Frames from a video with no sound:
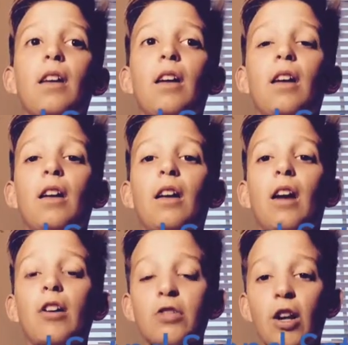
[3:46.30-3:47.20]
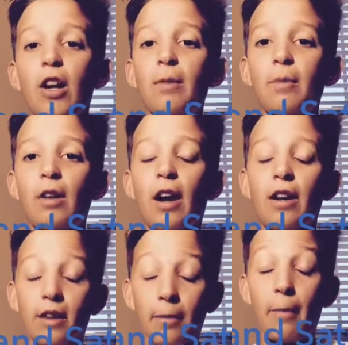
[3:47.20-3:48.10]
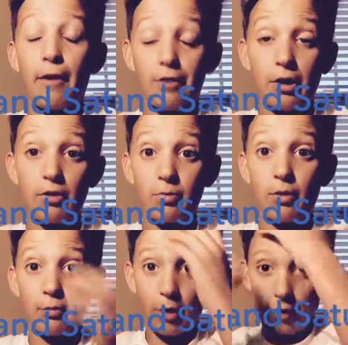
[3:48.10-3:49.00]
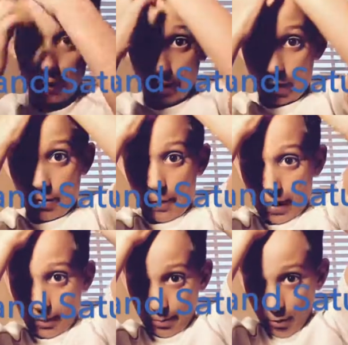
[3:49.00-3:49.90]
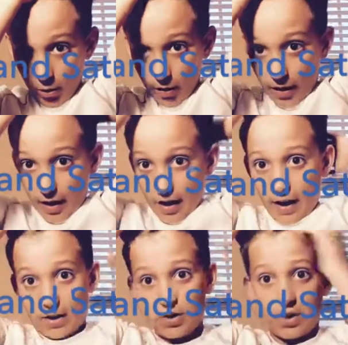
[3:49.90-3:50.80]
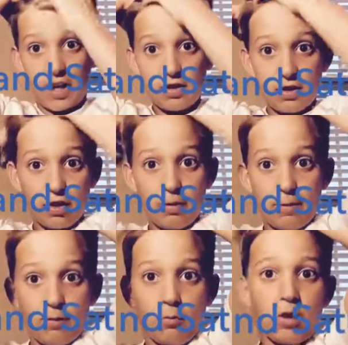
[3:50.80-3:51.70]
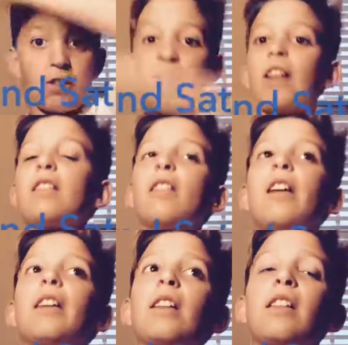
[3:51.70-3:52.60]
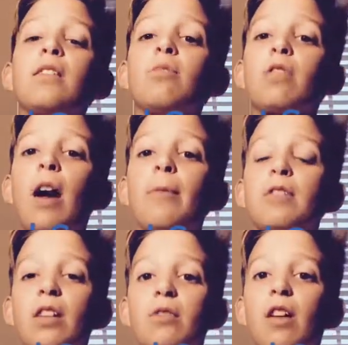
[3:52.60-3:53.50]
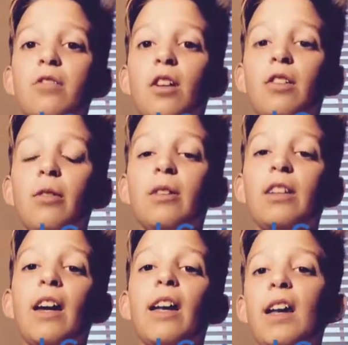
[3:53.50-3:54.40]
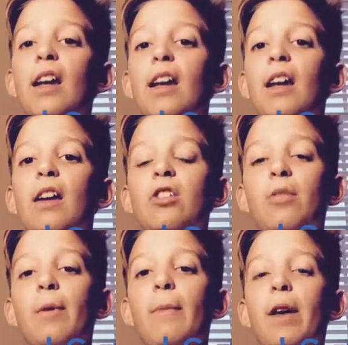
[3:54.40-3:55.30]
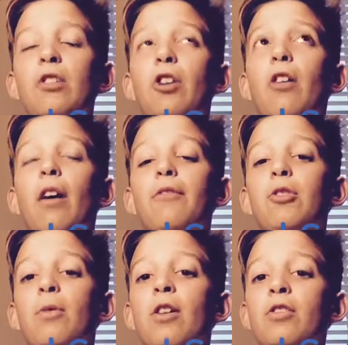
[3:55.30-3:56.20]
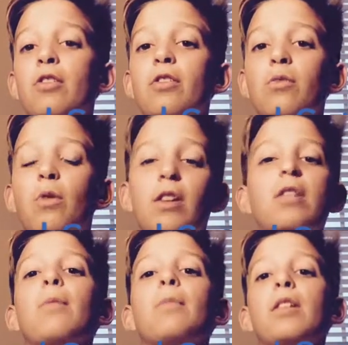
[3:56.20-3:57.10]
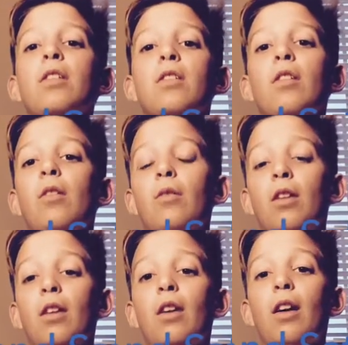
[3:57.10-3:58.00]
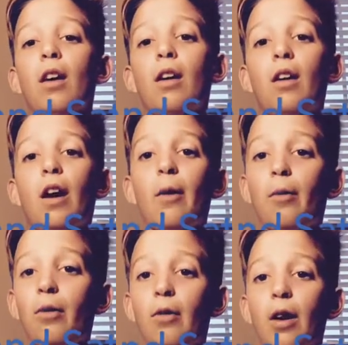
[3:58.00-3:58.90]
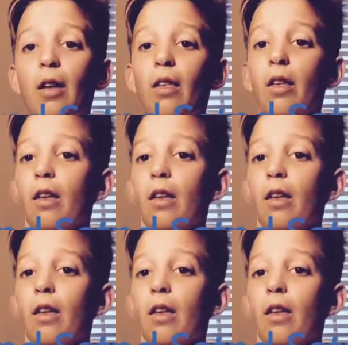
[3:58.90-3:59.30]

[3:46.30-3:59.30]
and I'll start editing editing my videos on on my computer. It just takes longer, but once I get to like 10 subscribers, that's when I'll start doing that. Because on my main channel, I have 220 something. So yeah, I will see you guys